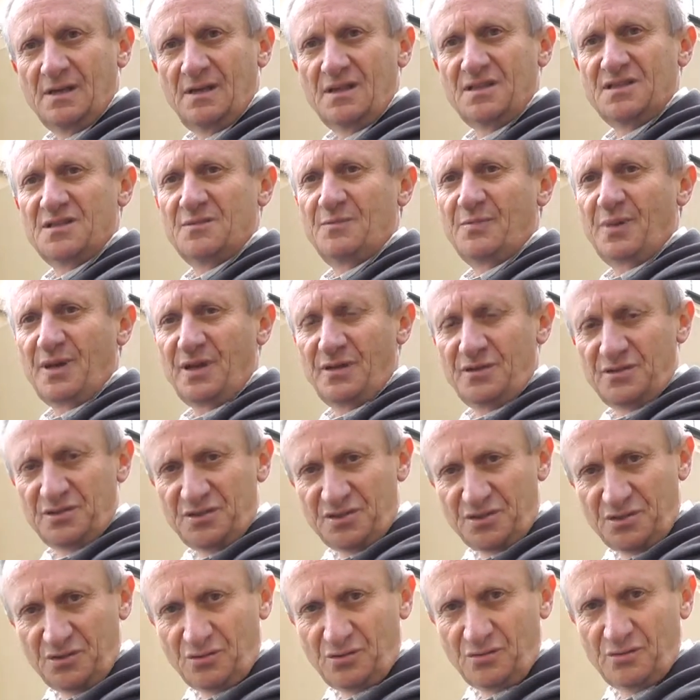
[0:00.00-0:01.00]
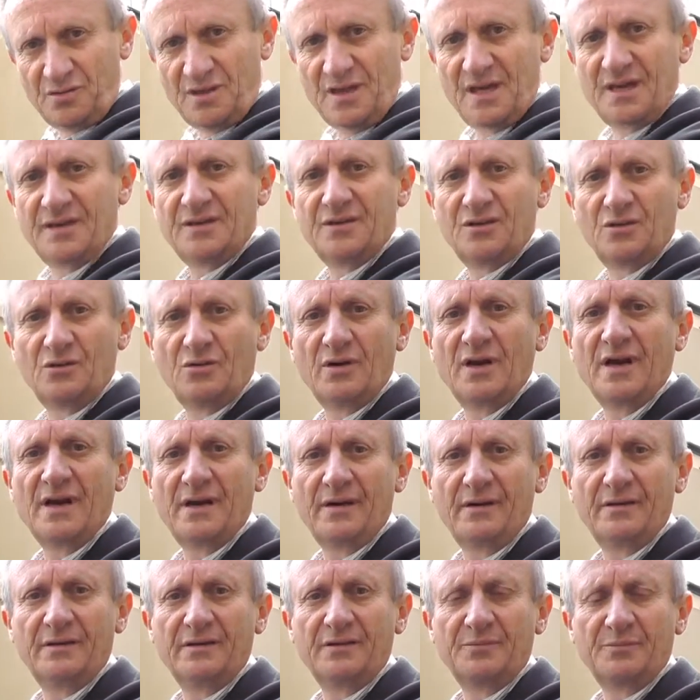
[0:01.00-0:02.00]
as opposed to the
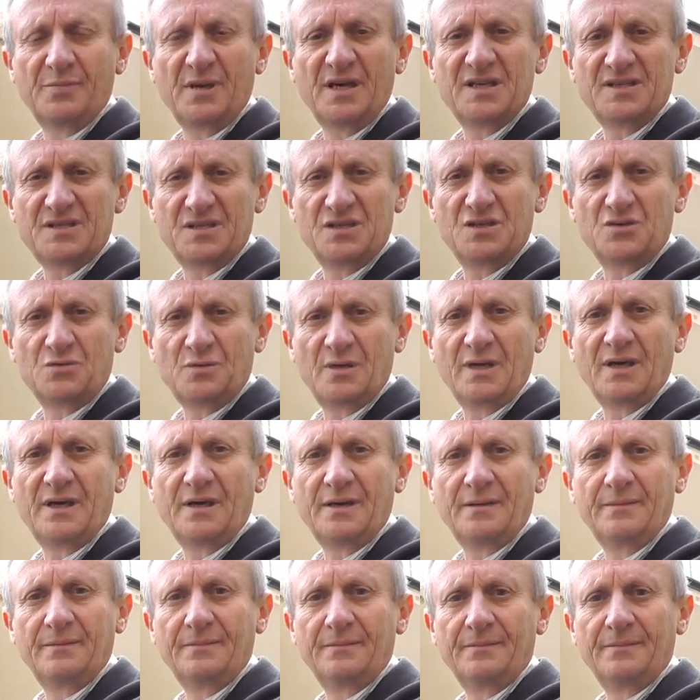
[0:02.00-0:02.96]
underground passageway.